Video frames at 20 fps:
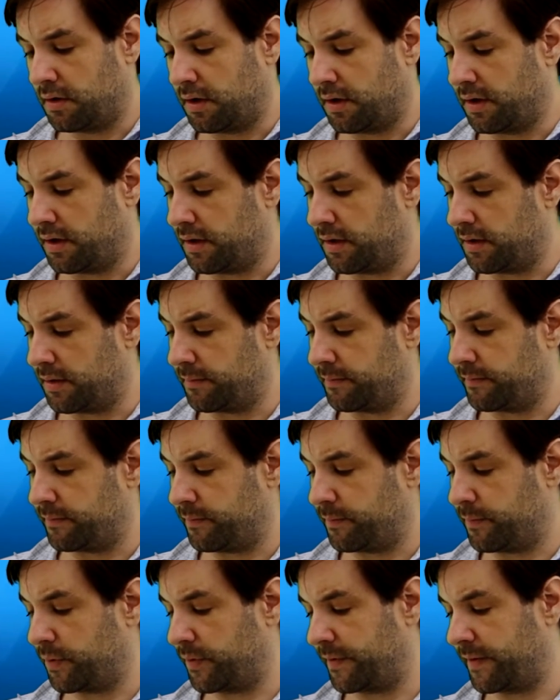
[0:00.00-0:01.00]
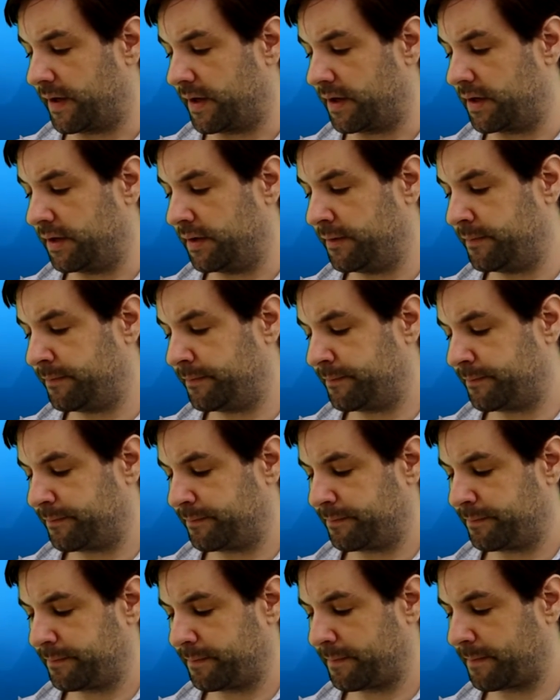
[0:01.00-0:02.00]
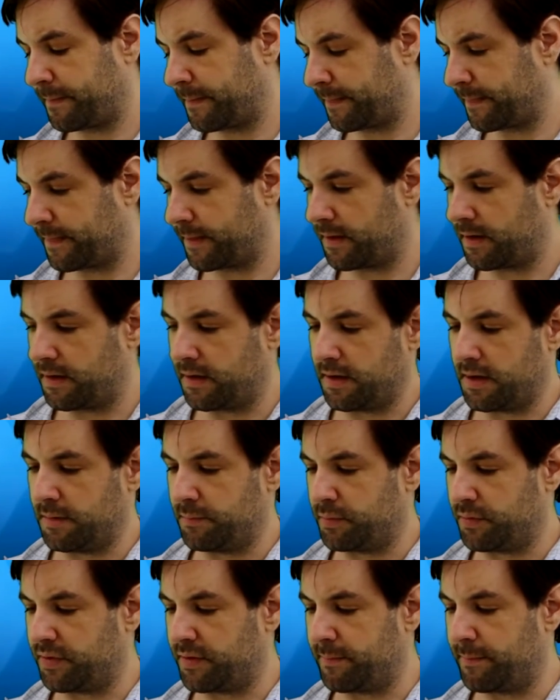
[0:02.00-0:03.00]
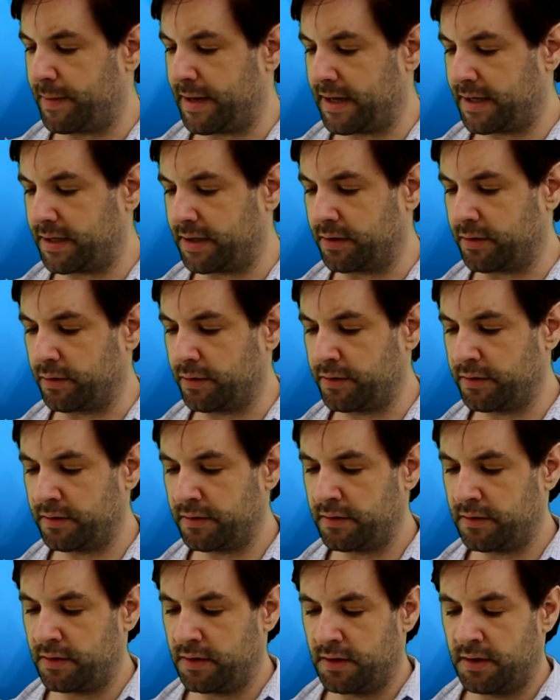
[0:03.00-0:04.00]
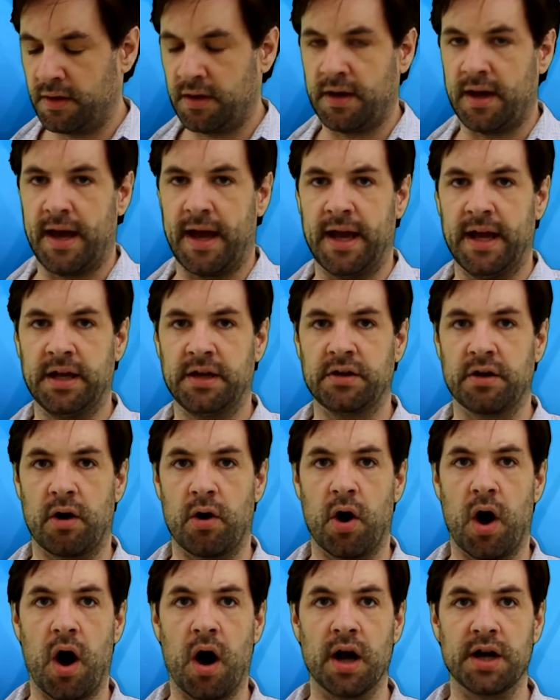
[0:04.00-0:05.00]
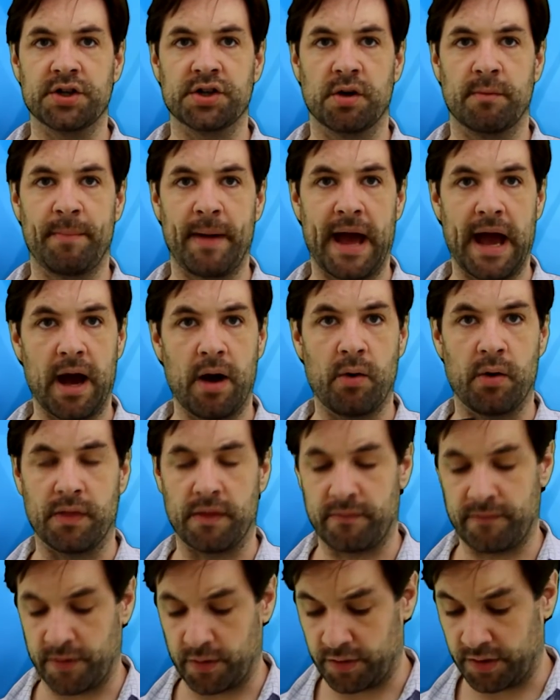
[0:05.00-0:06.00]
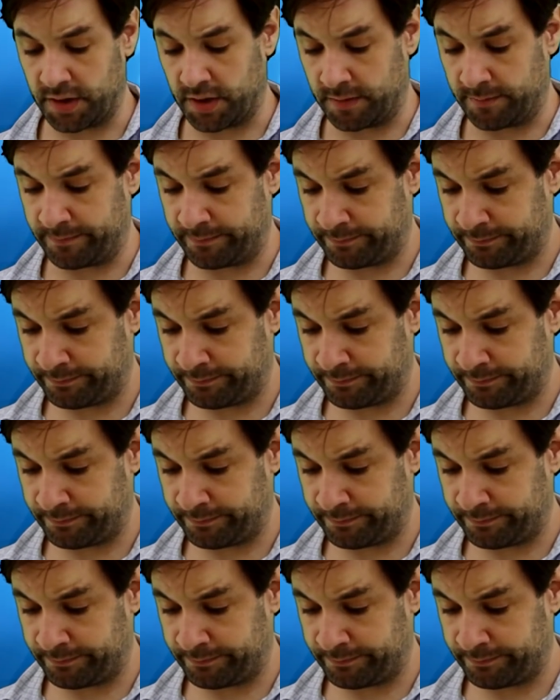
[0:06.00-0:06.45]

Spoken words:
Put that in and put the backing on, and I shall power the phone up.